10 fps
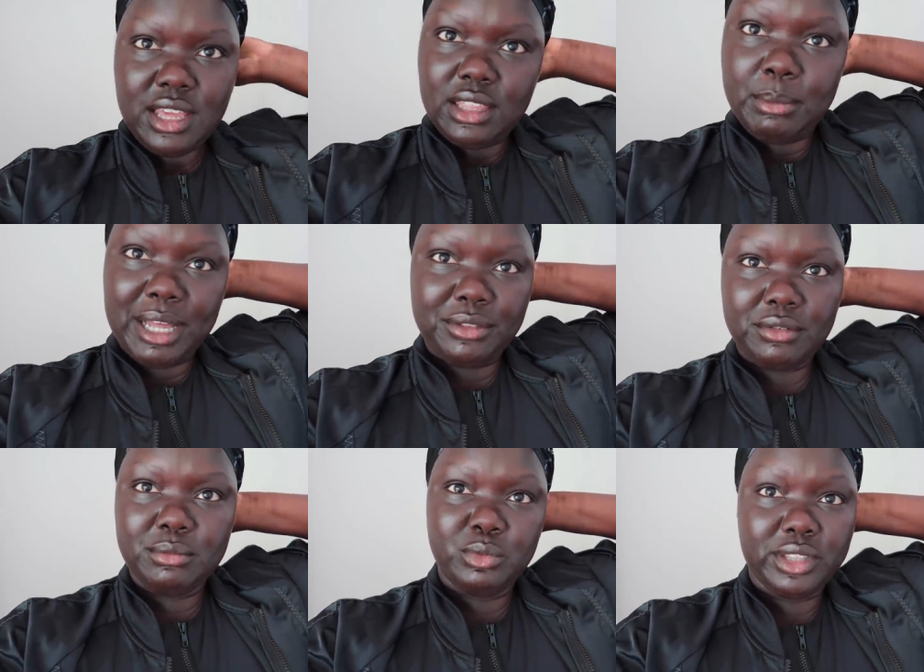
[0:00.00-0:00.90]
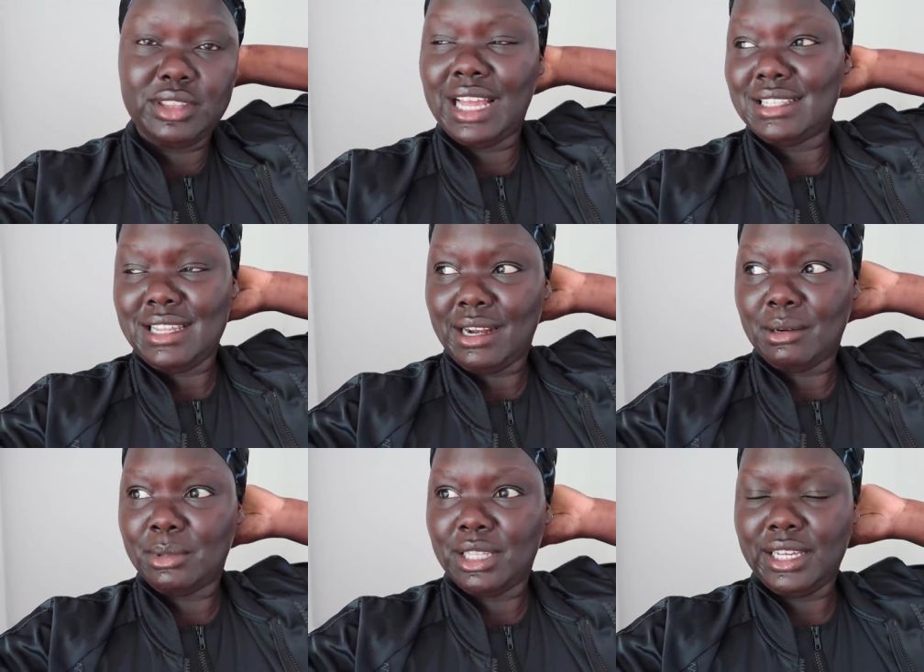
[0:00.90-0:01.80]
in the bathroom with that
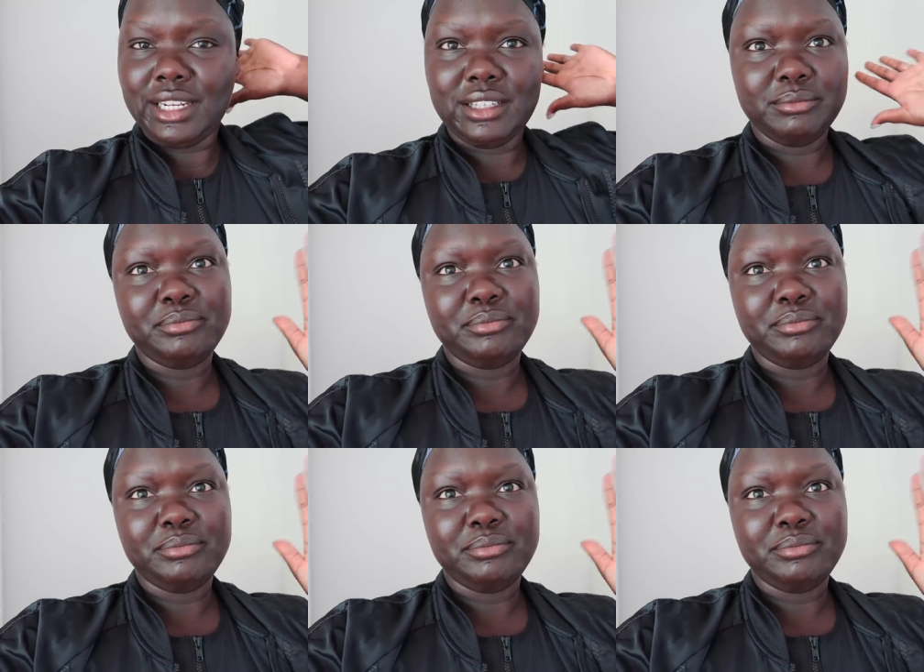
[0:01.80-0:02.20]
terrible lighting.